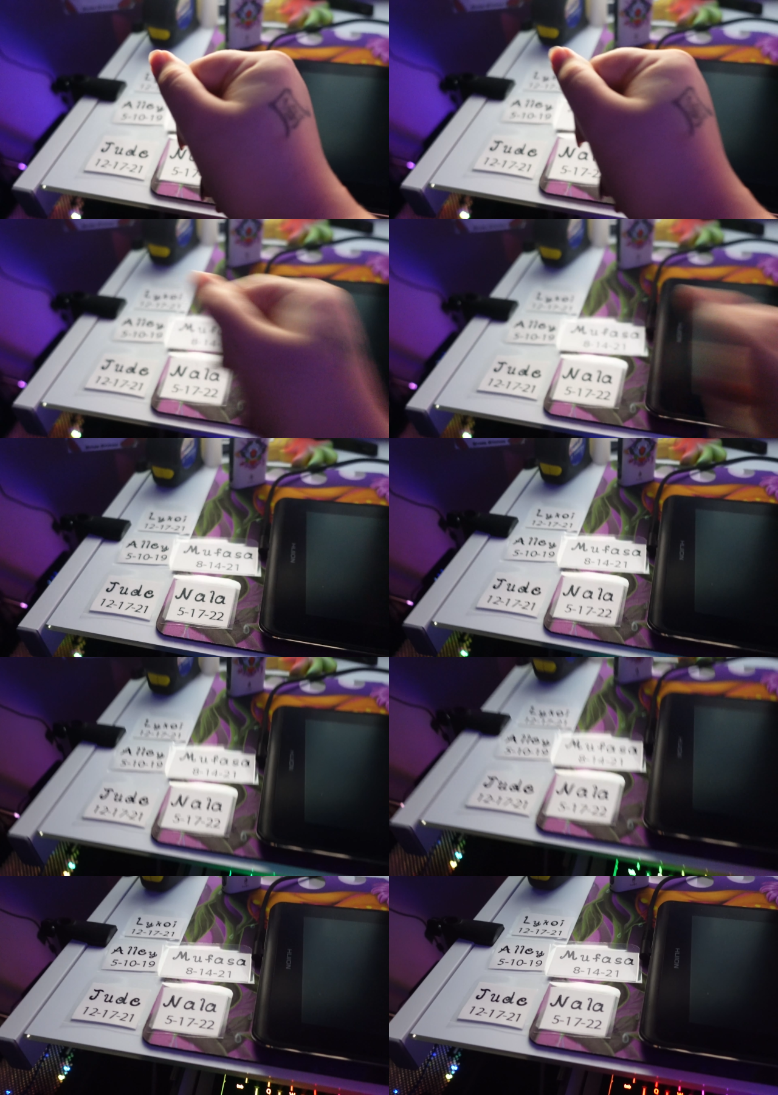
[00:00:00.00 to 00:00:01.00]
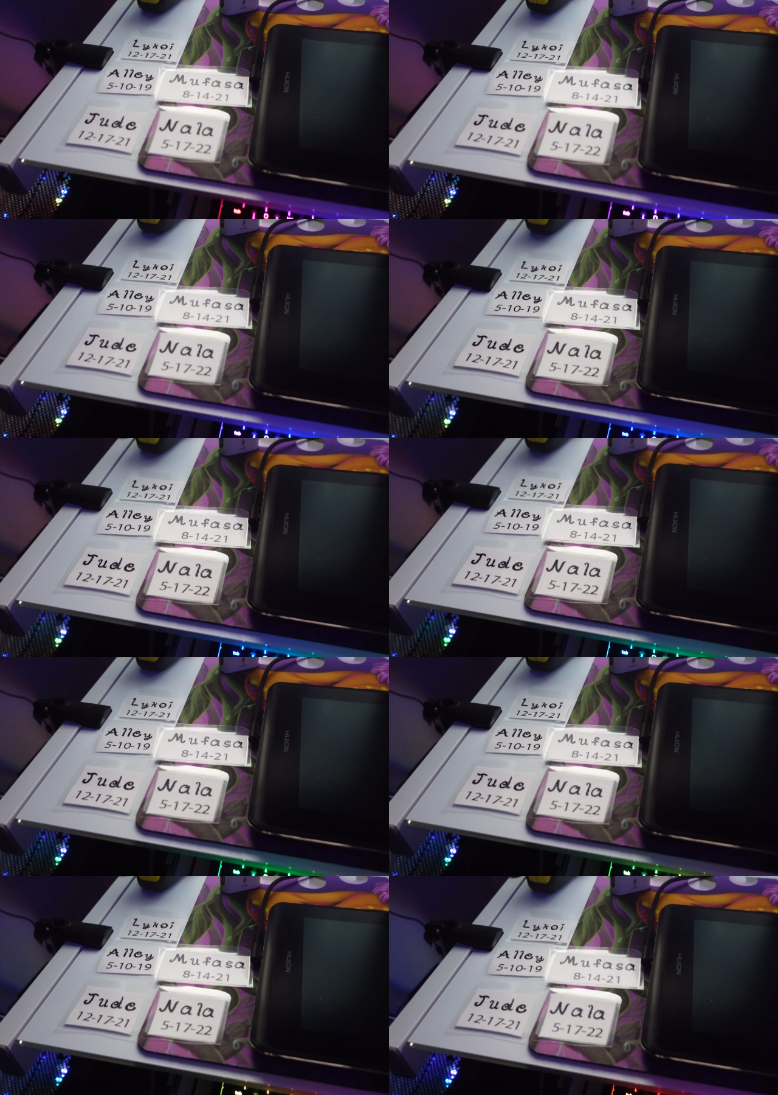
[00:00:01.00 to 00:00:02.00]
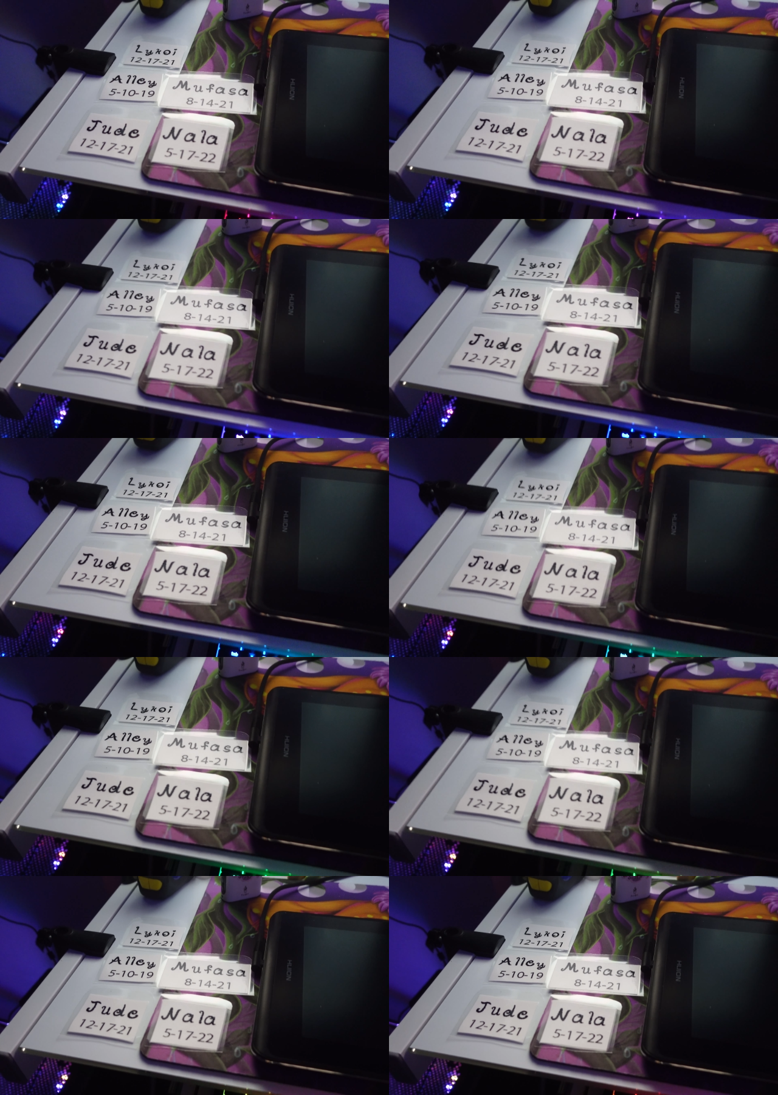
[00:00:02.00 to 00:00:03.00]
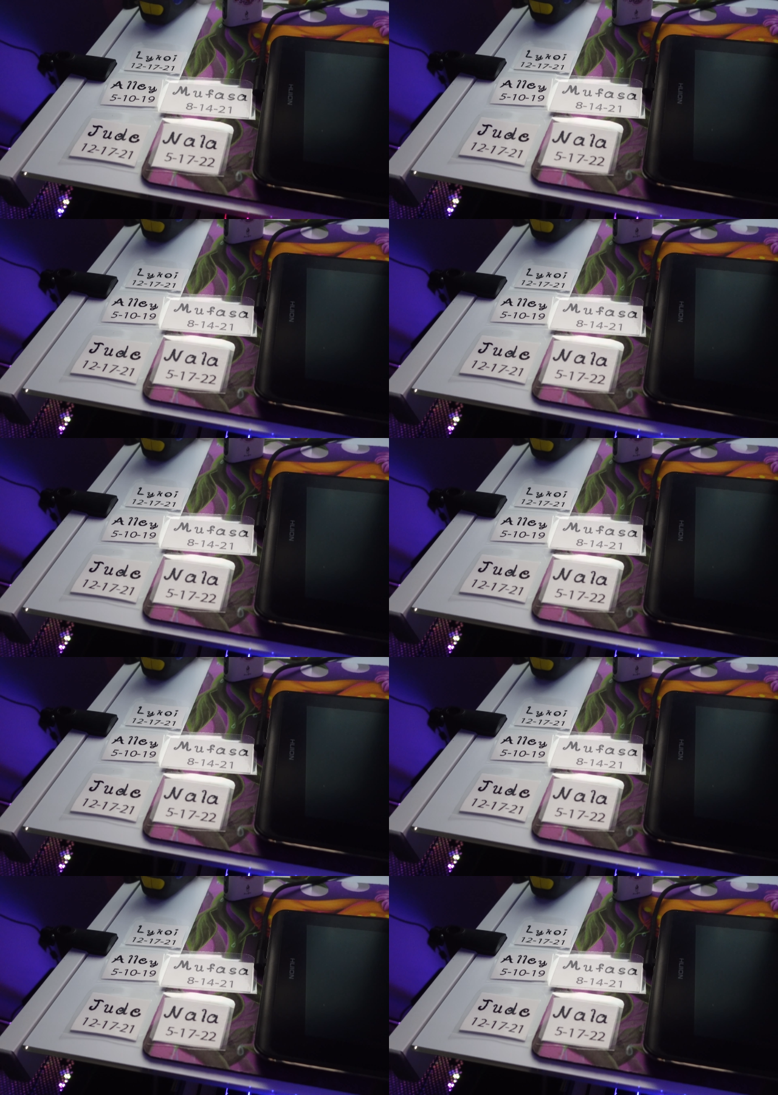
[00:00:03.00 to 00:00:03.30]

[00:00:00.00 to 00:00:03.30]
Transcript: (no speaker visible)